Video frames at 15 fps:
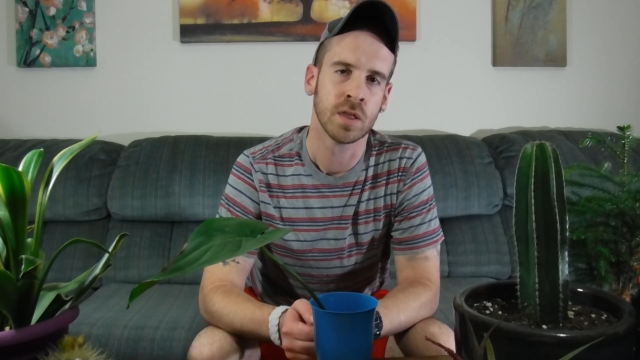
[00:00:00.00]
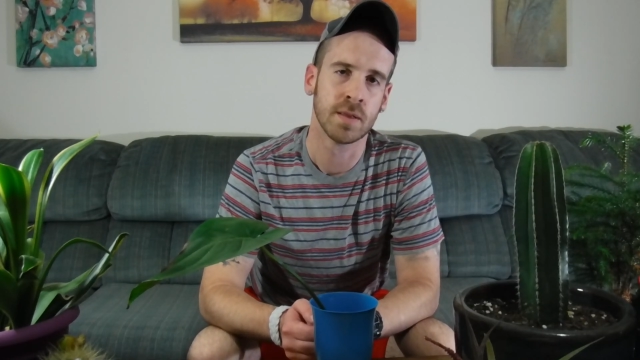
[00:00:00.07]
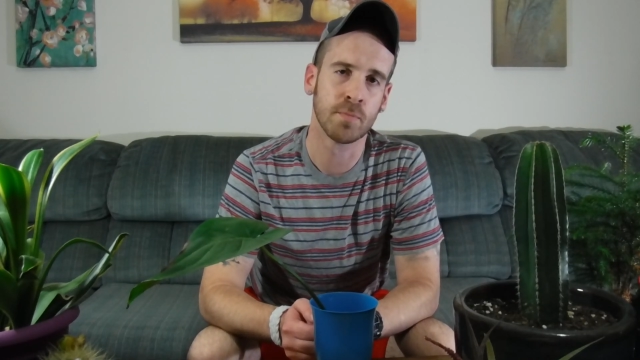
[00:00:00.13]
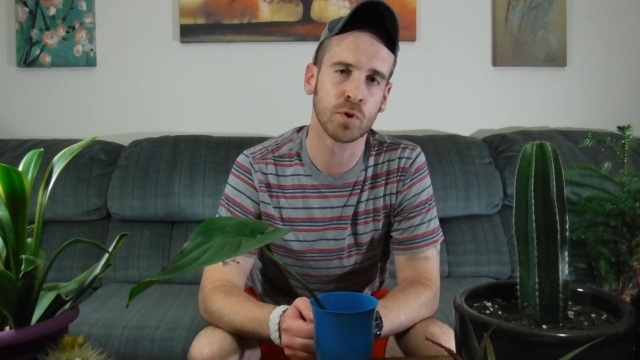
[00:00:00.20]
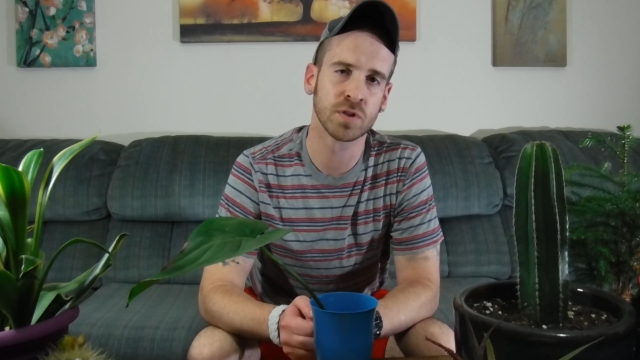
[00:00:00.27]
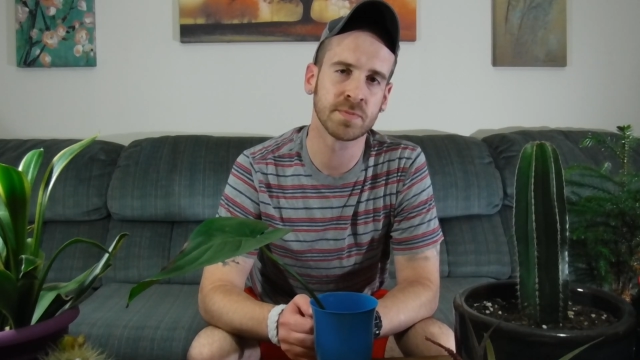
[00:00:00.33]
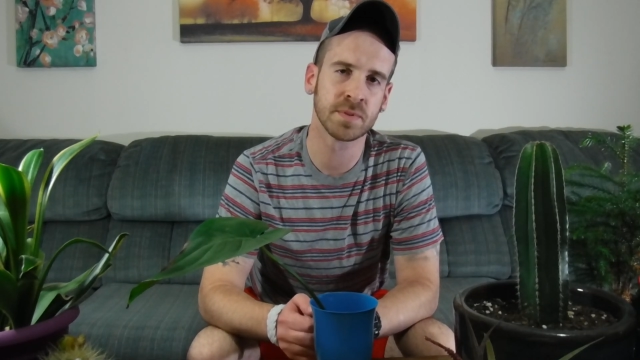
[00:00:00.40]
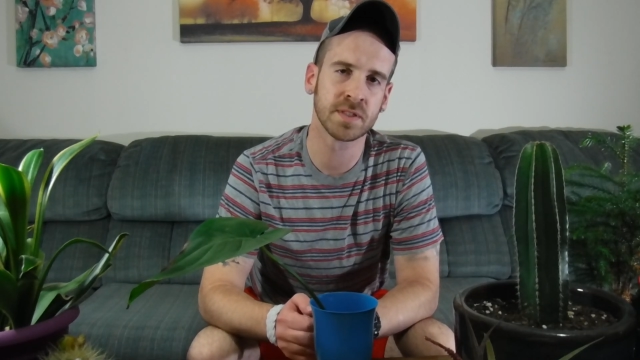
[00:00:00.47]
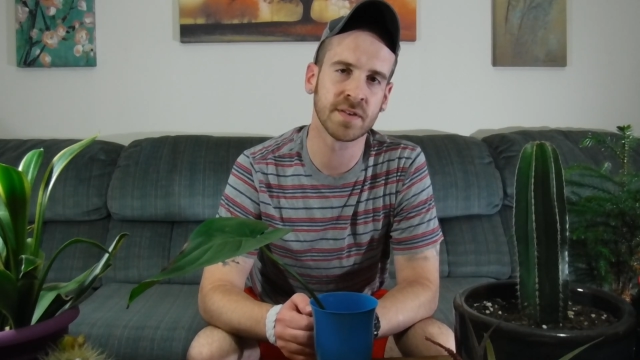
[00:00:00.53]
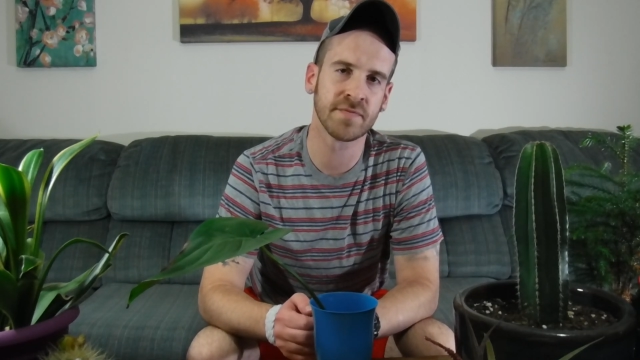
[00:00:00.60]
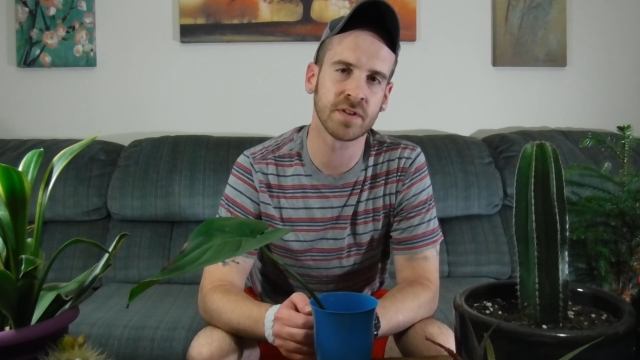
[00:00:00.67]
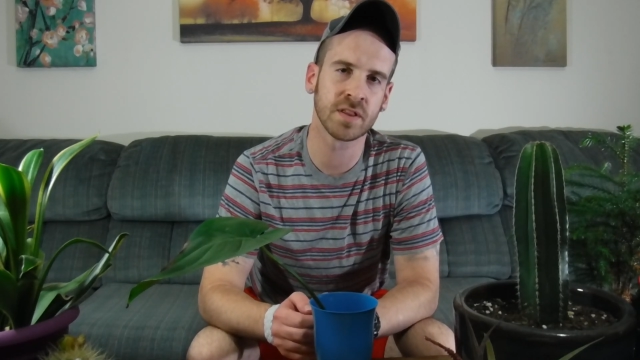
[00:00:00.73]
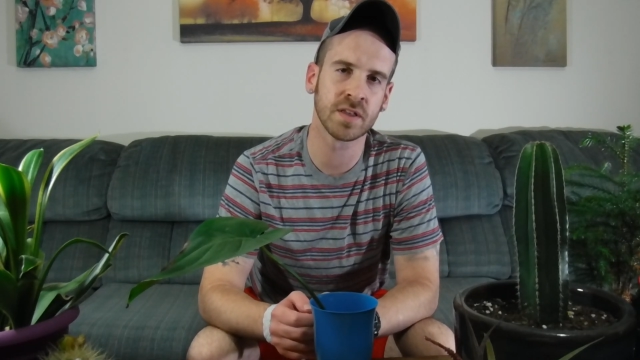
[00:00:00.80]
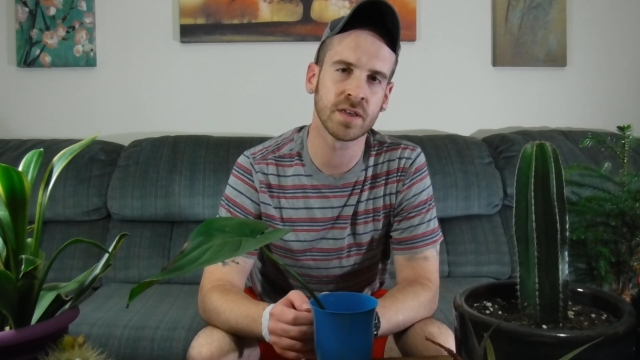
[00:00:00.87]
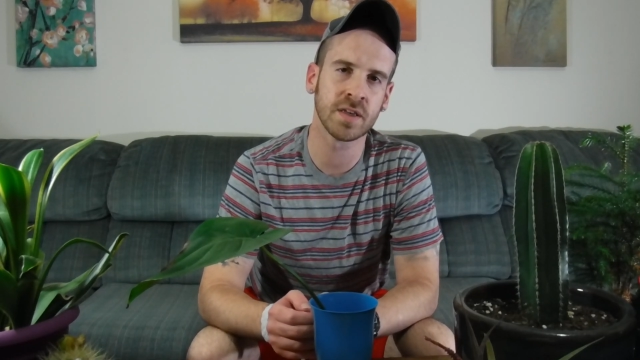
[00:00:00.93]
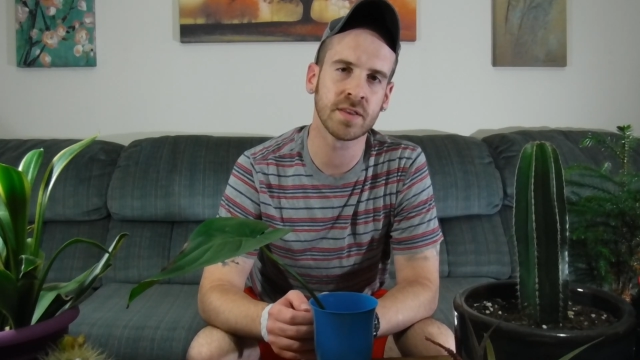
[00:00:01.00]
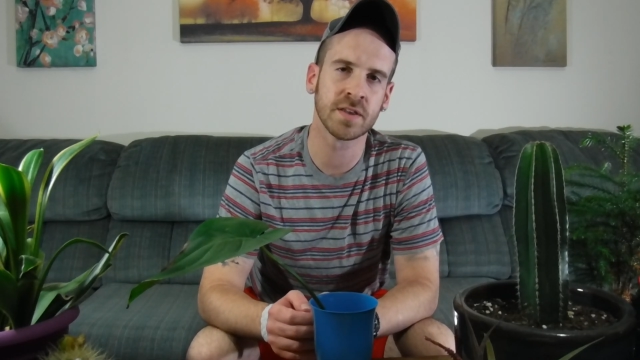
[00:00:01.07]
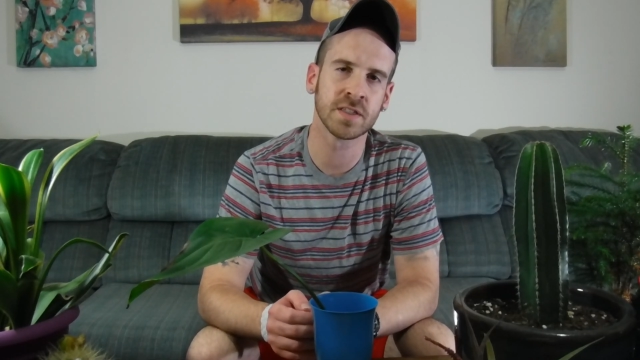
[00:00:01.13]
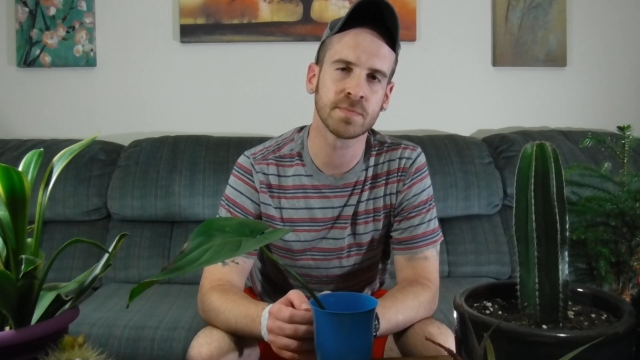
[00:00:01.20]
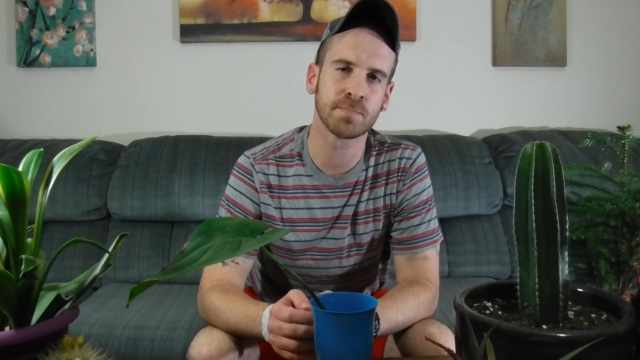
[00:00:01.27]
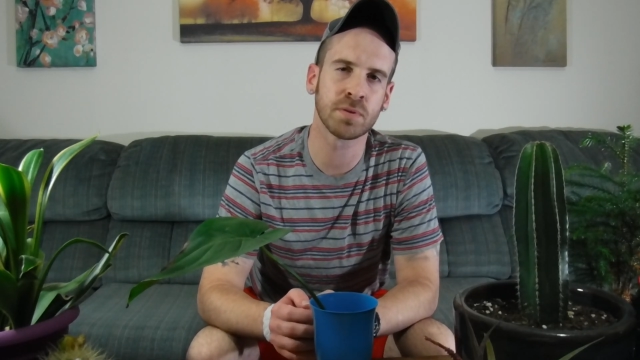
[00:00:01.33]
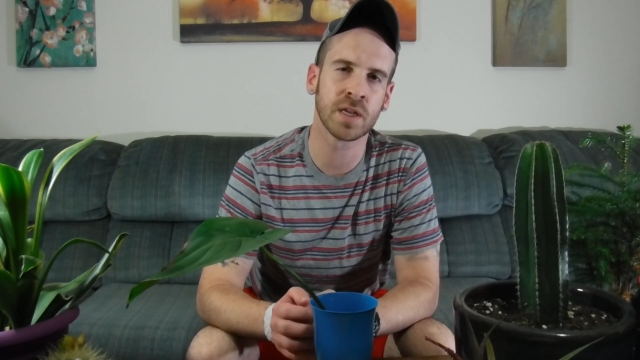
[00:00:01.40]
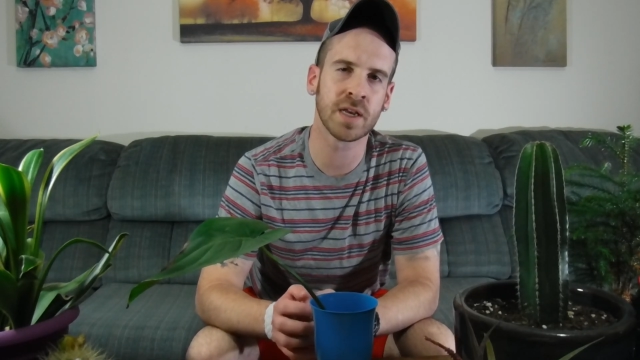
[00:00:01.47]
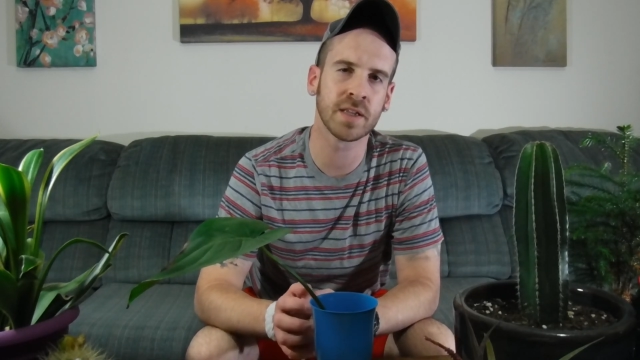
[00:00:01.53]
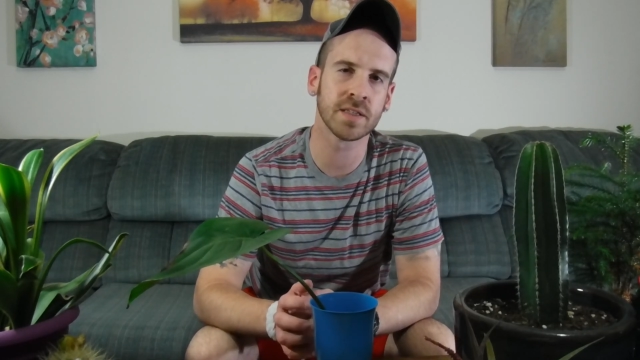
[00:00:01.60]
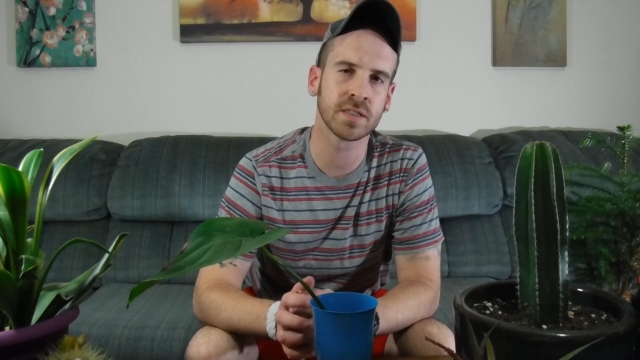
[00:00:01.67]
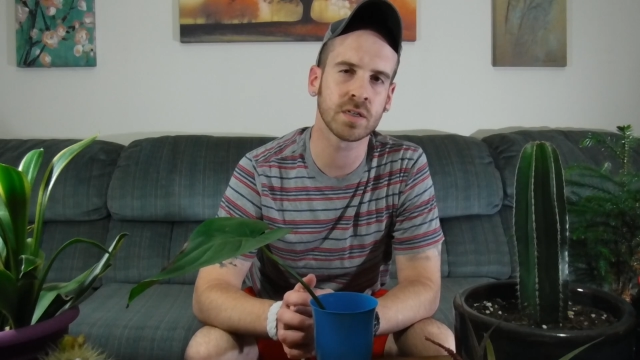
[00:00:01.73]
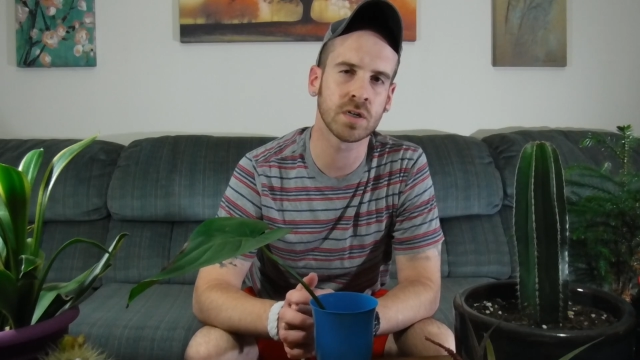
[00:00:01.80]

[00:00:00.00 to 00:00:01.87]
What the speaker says: And more specifically, this plant is